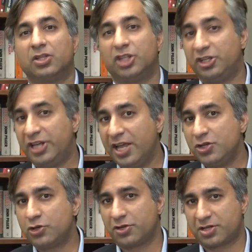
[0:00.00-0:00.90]
"The
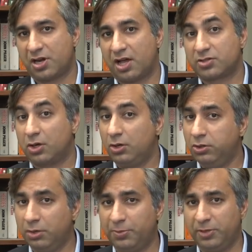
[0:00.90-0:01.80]
dangerous class,
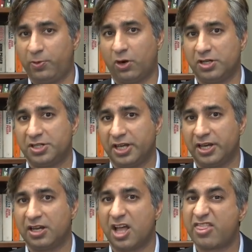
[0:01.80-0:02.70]
lumpen
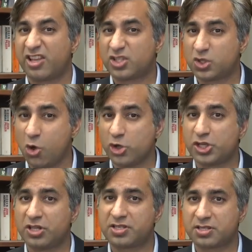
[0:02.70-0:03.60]
proletariat, the
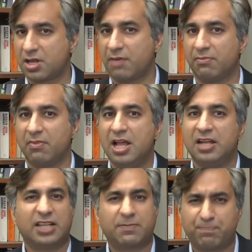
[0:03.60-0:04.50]
social scum,
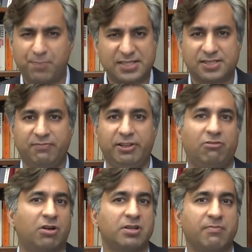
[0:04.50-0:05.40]
that passively
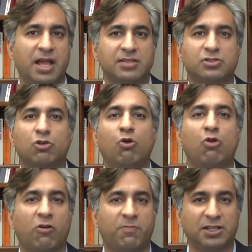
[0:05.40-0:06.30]
rotting mass
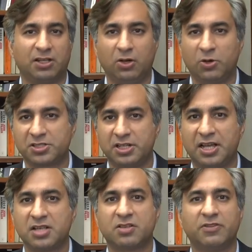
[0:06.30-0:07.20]
thrown off by the lowest
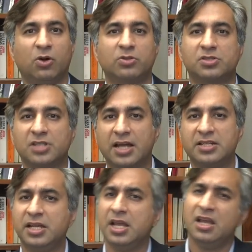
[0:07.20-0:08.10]
layers of the old
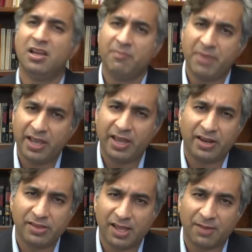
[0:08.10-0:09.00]
society, may
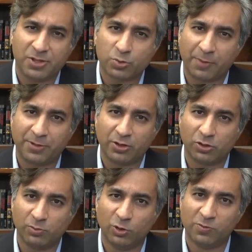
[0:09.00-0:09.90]
here and there be swept into
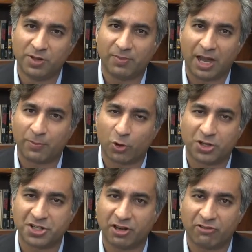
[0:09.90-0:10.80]
the movement by a
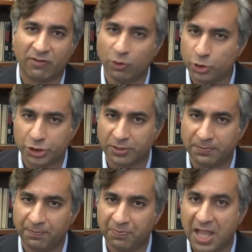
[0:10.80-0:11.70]
proletariat
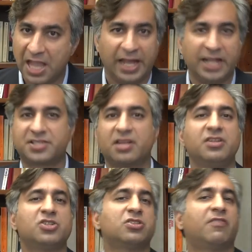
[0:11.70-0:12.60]
revolution. Its
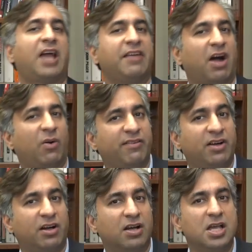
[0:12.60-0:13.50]
conditions of life,
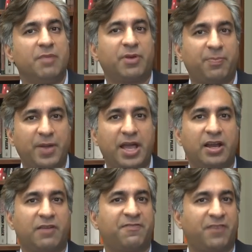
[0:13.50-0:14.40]
however,
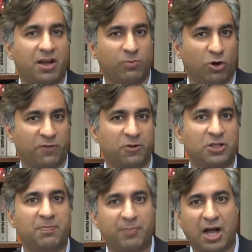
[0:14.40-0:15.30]
prepare it far more for
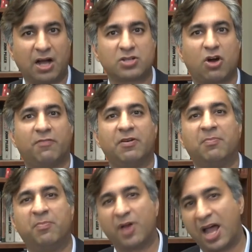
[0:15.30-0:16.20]
the part of a
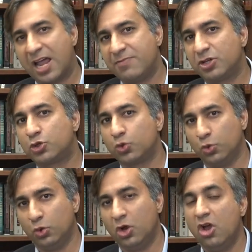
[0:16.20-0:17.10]
bribed
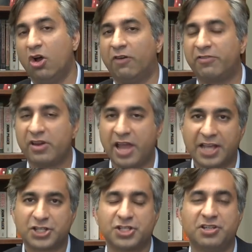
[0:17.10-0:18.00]
tool of
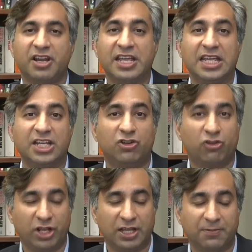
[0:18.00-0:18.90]
reactionary
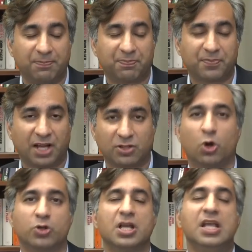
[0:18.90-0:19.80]
intrigue."
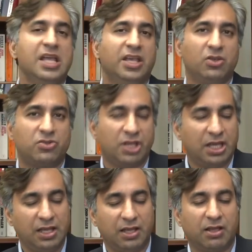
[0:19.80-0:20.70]
Unquote. You
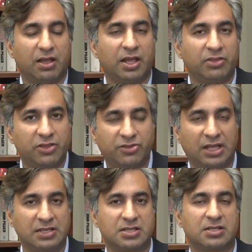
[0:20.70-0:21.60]
see, in this
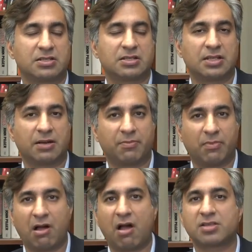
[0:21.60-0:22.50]
instance, that
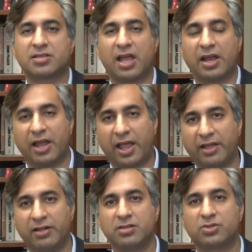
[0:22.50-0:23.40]
Marx and
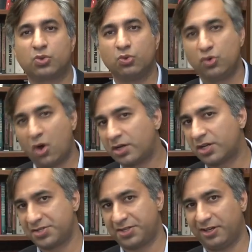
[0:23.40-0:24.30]
Engels do not
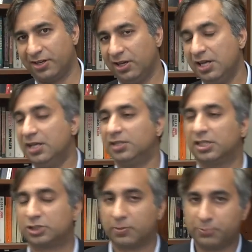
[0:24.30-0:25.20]
consider
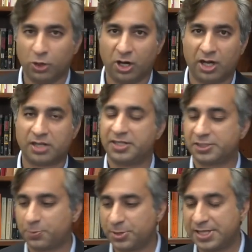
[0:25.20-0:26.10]
that the poor,
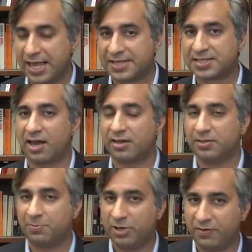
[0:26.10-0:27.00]
dispossessed,
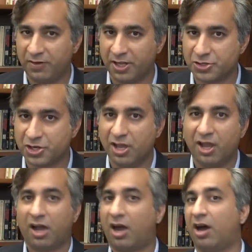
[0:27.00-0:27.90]
underprivileged
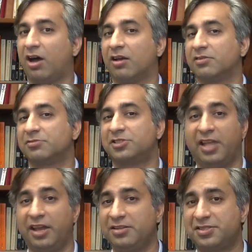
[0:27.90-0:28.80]
are
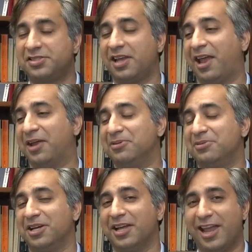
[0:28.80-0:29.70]
saints
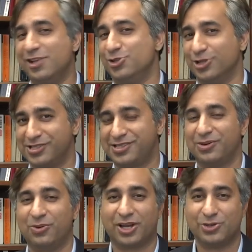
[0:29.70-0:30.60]
and angels
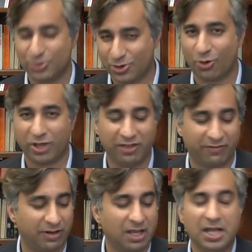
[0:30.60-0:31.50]
who can do no
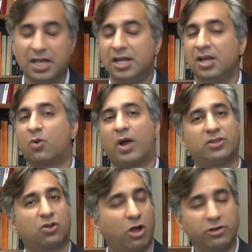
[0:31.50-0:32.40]
evil.
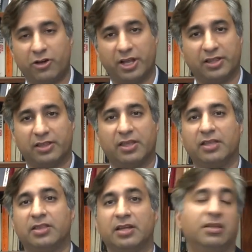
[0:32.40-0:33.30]
Quite the contrary, they
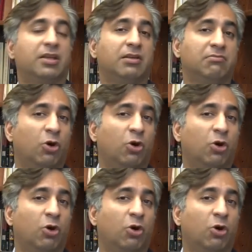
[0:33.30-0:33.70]
think that they can